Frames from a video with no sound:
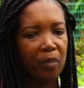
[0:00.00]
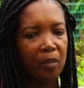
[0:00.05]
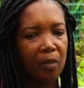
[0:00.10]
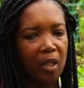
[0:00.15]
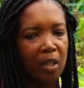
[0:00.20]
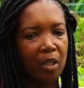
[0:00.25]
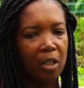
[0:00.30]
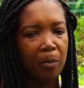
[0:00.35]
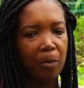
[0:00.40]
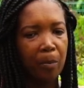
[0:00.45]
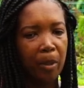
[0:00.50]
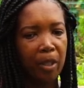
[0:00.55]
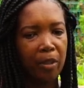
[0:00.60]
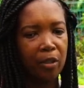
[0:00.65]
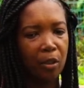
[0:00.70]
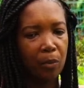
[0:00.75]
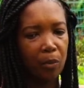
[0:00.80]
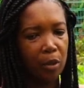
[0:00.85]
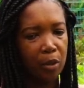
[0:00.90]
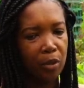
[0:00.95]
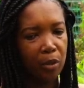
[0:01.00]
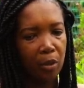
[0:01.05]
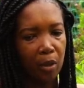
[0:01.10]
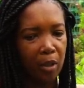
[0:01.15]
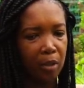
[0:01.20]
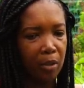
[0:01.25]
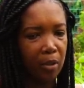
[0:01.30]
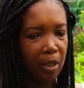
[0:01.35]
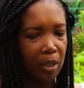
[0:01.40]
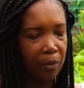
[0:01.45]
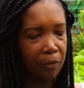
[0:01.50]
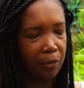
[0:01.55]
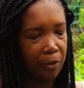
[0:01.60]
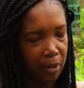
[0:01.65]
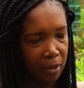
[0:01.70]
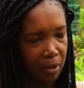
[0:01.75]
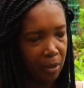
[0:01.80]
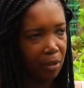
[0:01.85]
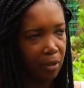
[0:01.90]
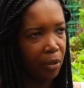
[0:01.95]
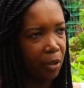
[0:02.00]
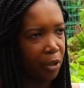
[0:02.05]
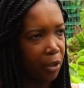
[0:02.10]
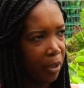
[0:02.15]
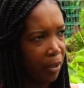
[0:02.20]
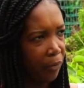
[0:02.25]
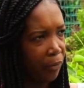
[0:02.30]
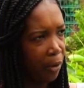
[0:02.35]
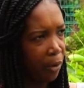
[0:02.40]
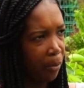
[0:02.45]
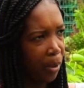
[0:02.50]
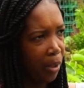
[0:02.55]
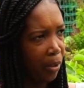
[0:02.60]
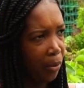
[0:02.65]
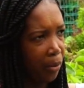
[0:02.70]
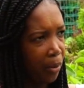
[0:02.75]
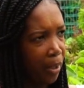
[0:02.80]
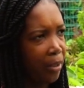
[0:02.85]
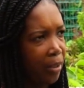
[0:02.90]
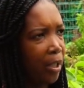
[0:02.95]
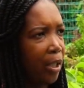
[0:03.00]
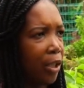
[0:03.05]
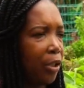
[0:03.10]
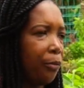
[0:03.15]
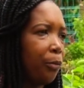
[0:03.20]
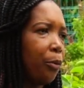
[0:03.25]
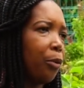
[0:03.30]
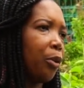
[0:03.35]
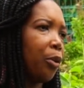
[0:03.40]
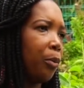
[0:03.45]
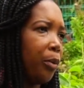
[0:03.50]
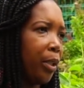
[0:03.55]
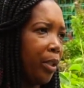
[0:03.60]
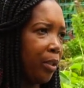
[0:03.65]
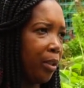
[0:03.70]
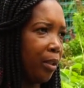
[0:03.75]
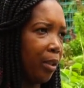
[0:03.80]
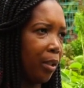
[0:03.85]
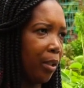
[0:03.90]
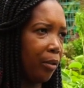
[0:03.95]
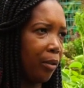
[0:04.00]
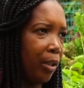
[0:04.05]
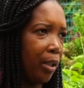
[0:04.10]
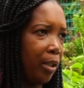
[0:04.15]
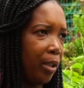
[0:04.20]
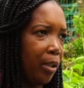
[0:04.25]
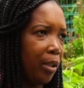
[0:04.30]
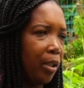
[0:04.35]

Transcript: it depends on what you order. Like for instance, a tray of tomato that takes 4 weeks to get ready.